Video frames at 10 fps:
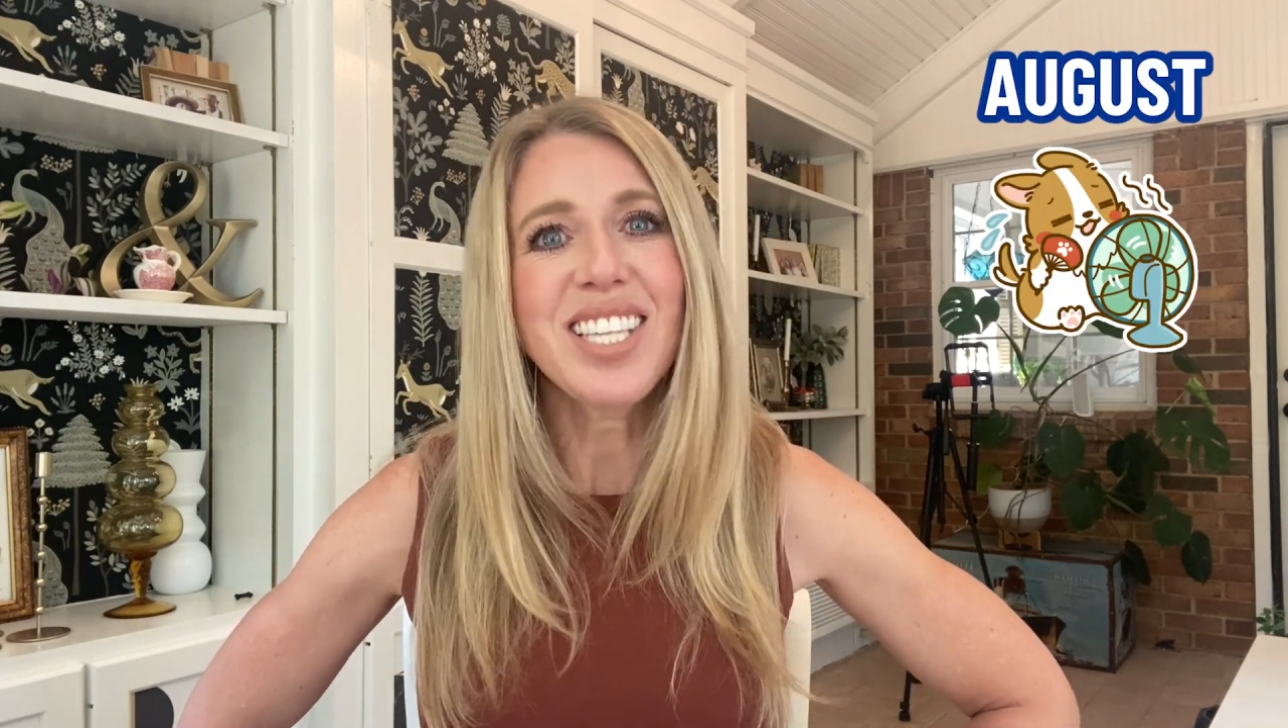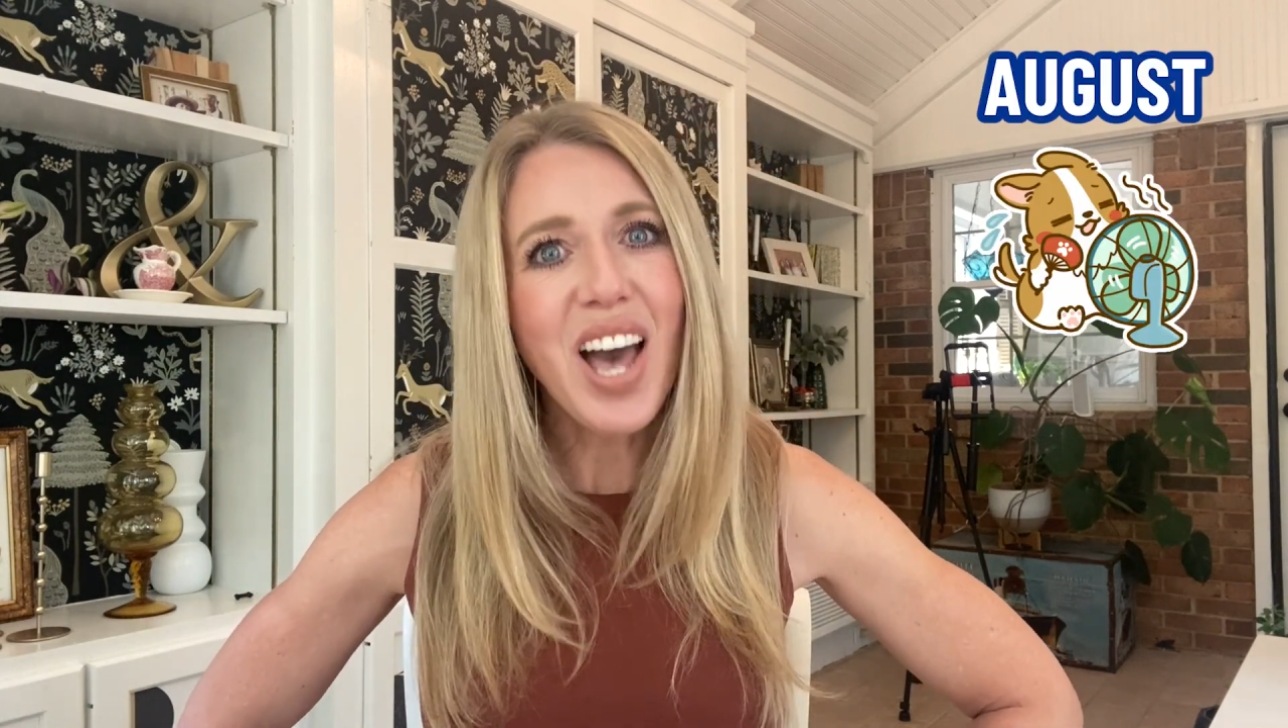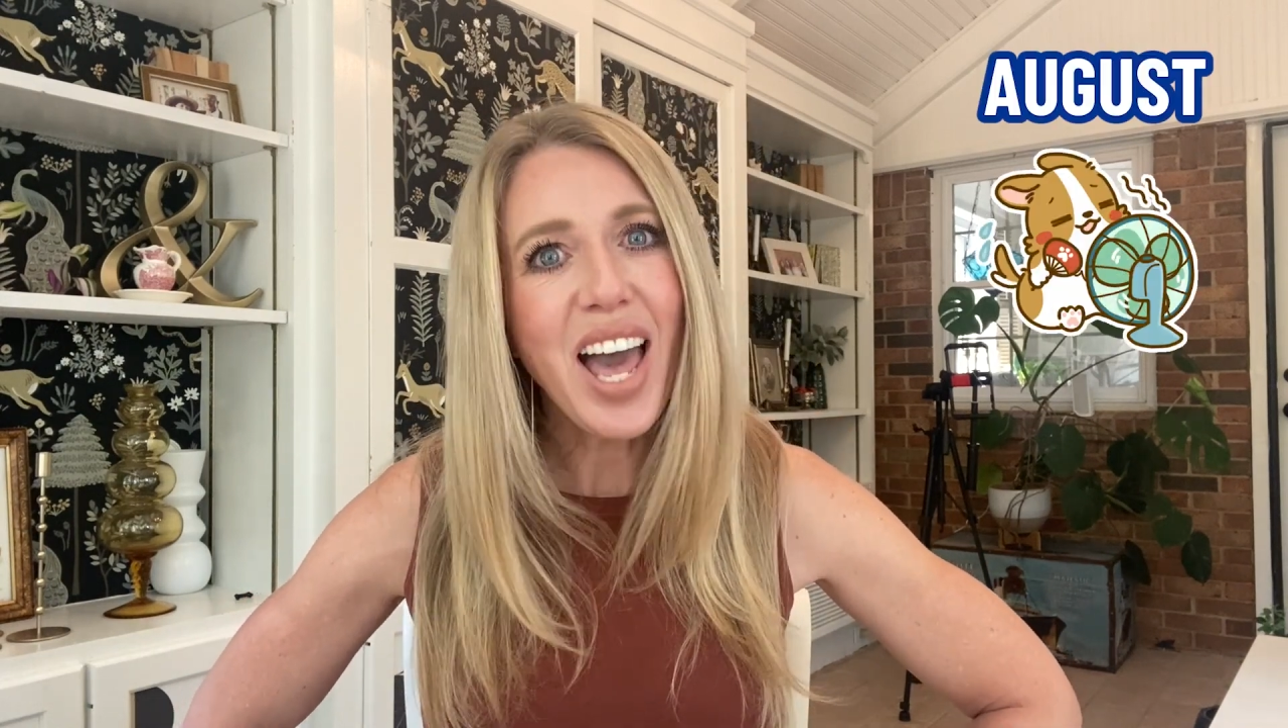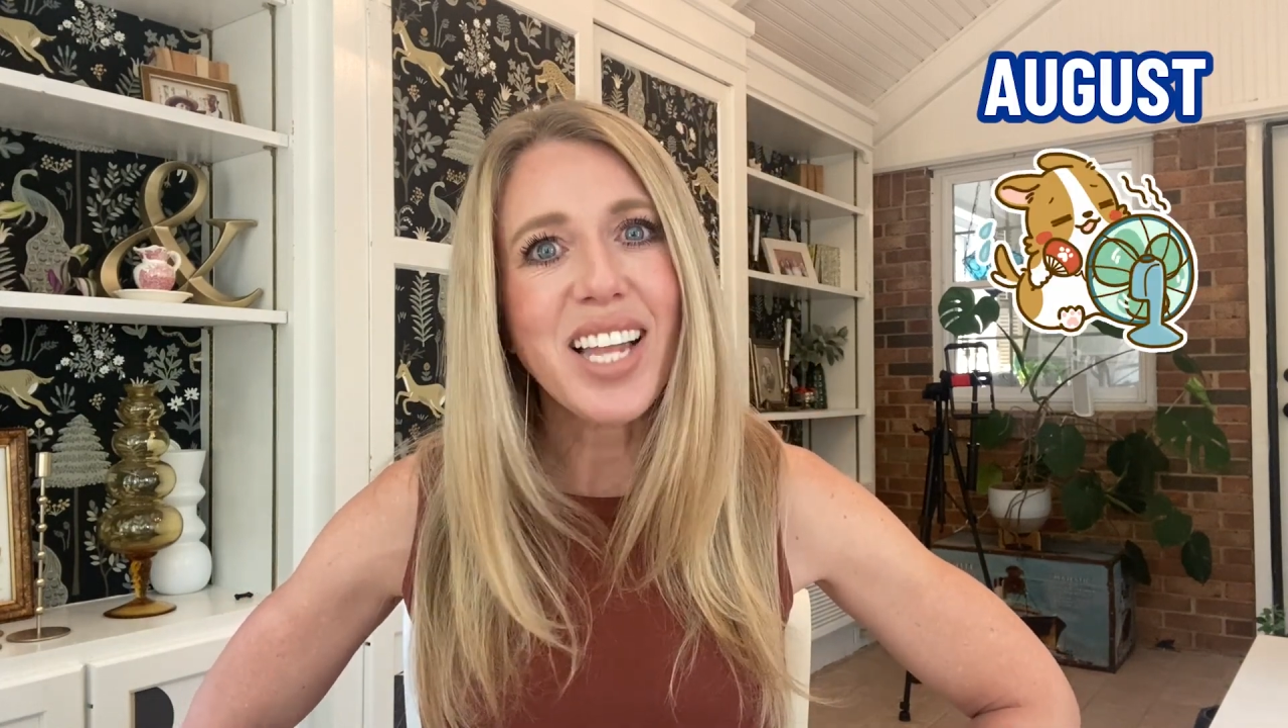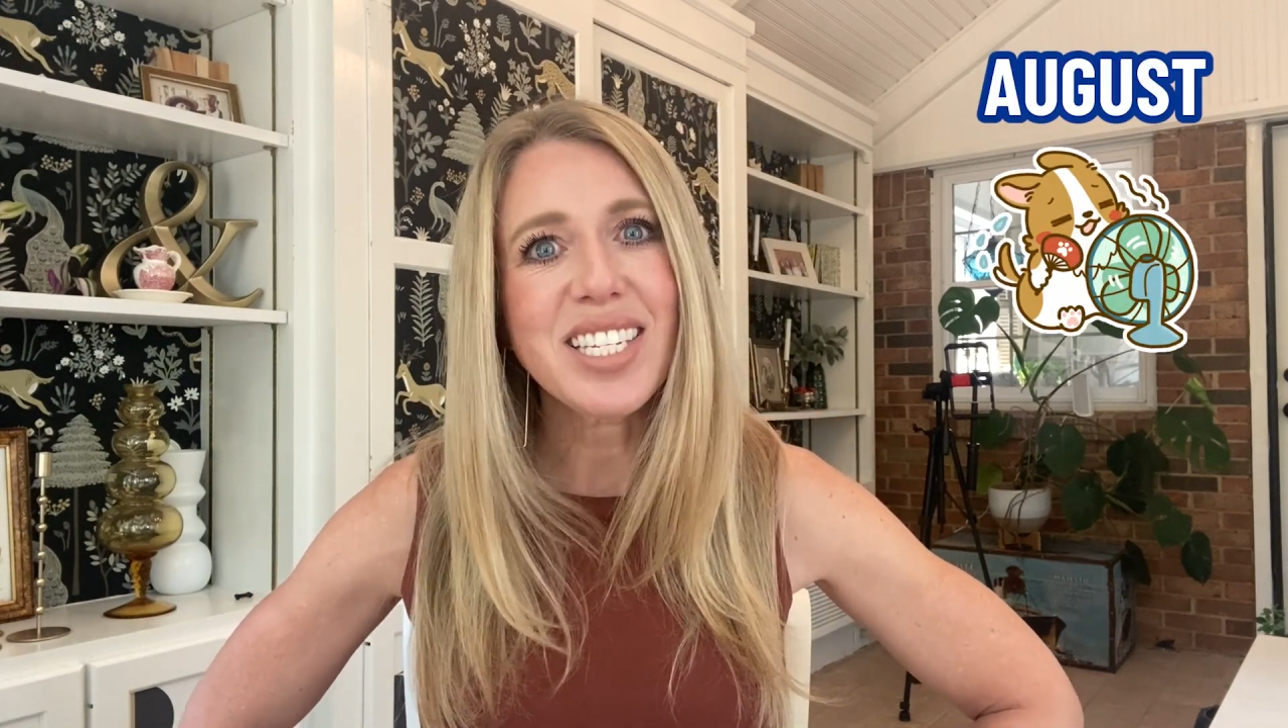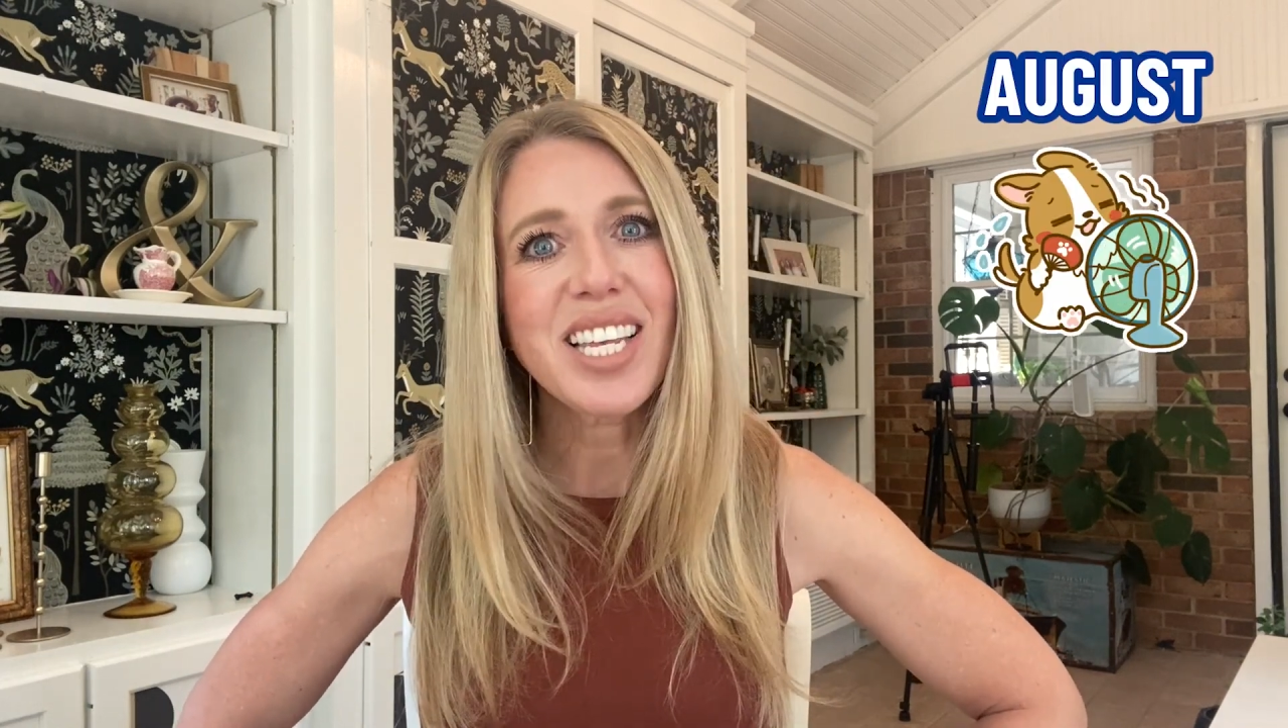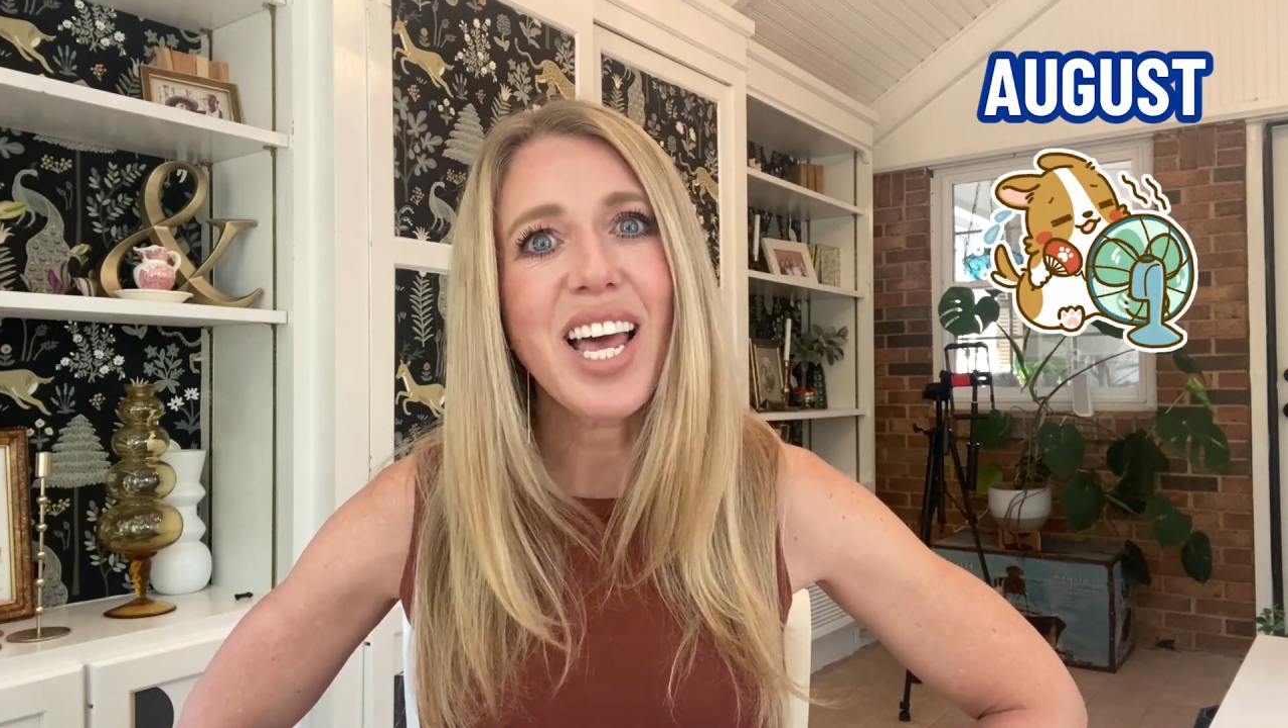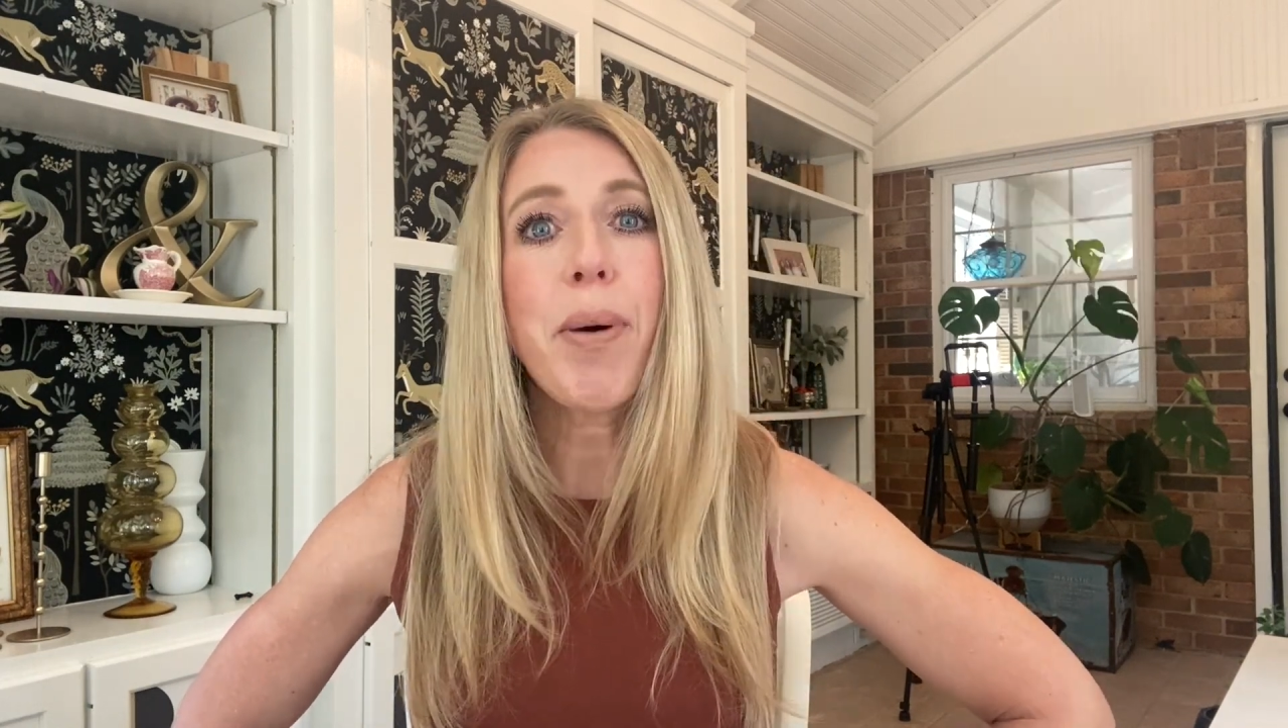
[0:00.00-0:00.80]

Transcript: hot.